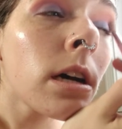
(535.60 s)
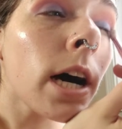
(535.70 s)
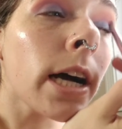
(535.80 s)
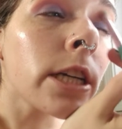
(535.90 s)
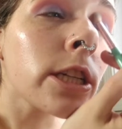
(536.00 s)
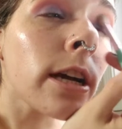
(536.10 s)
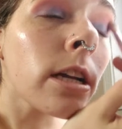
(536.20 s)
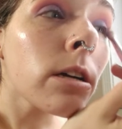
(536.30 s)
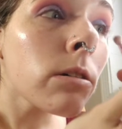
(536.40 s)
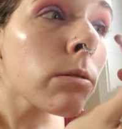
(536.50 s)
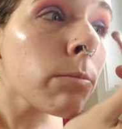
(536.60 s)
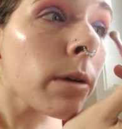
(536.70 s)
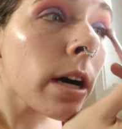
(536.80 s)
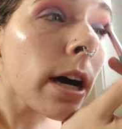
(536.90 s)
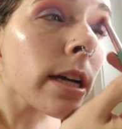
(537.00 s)
eyeshadow,
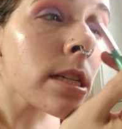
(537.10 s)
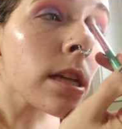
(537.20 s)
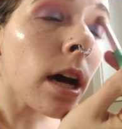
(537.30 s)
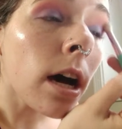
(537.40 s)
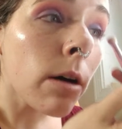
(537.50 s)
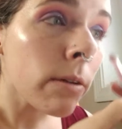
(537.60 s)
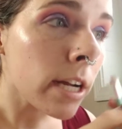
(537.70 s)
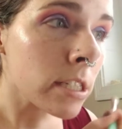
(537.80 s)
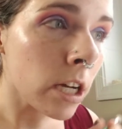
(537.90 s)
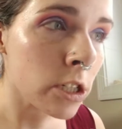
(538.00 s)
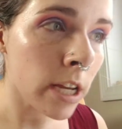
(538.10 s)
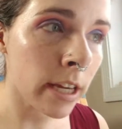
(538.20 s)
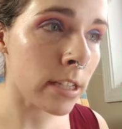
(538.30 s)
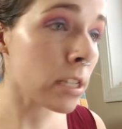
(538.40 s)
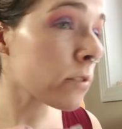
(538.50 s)
but when I saw Jay
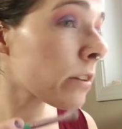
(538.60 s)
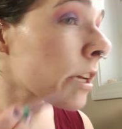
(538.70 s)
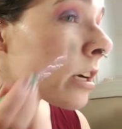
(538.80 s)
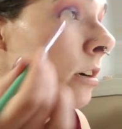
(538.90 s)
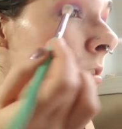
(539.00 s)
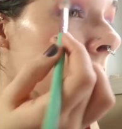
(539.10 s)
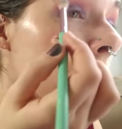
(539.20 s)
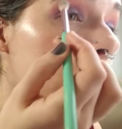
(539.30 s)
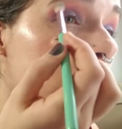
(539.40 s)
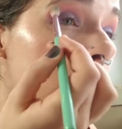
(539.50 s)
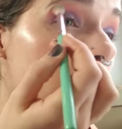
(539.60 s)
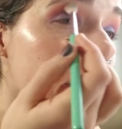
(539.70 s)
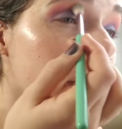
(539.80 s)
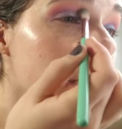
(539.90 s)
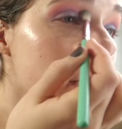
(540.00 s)
Kiss's video and just
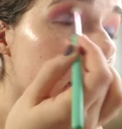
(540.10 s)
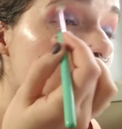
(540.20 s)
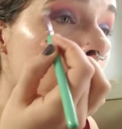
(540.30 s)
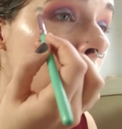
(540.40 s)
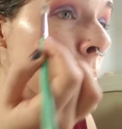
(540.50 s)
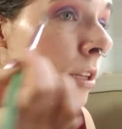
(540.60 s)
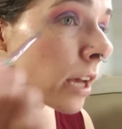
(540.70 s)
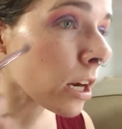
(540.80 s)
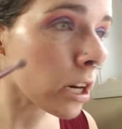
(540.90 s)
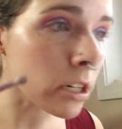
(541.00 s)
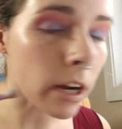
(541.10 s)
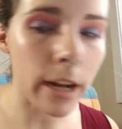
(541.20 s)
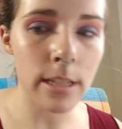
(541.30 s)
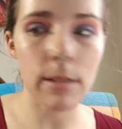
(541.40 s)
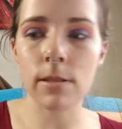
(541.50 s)
like seeing her put that on her
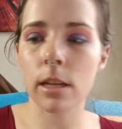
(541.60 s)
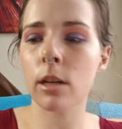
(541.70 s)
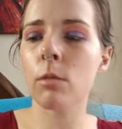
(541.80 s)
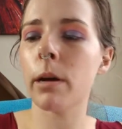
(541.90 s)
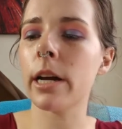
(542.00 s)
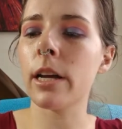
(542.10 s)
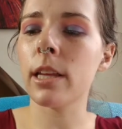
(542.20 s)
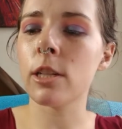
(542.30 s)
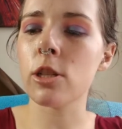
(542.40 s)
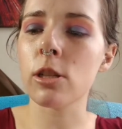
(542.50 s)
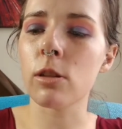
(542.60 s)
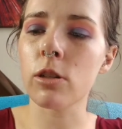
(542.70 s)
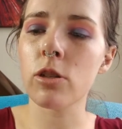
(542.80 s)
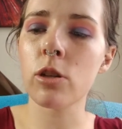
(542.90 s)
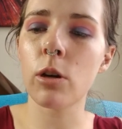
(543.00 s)
eyes, I was like, oh my god, that just
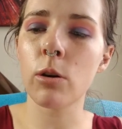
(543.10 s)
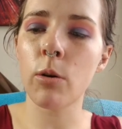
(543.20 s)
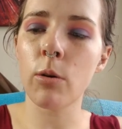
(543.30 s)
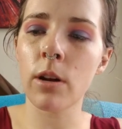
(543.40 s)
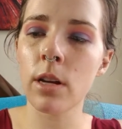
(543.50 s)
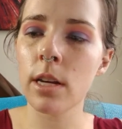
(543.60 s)
looks so